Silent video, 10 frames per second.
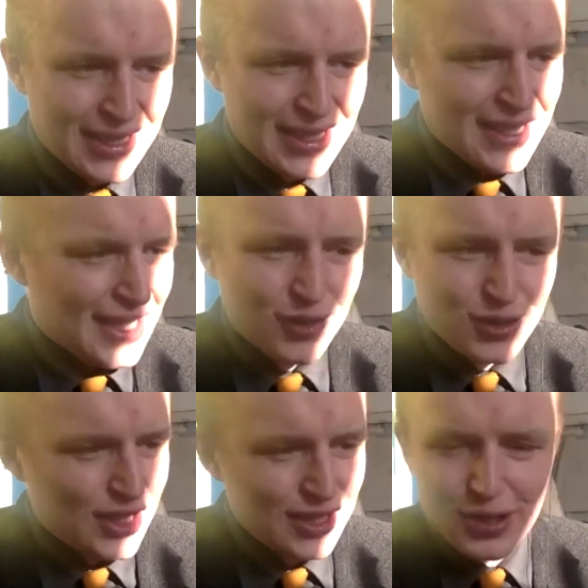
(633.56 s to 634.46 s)
yeah, there's
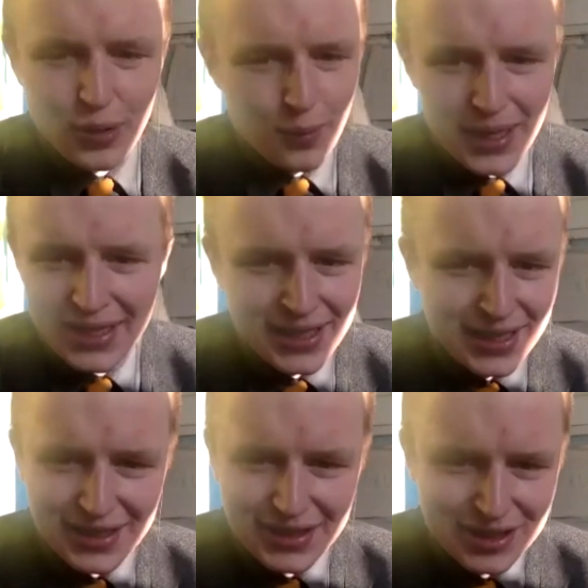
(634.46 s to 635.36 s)
just so many
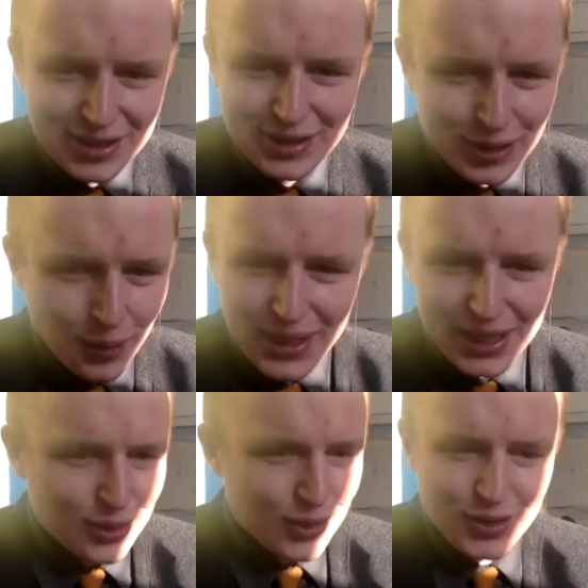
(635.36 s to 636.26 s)
good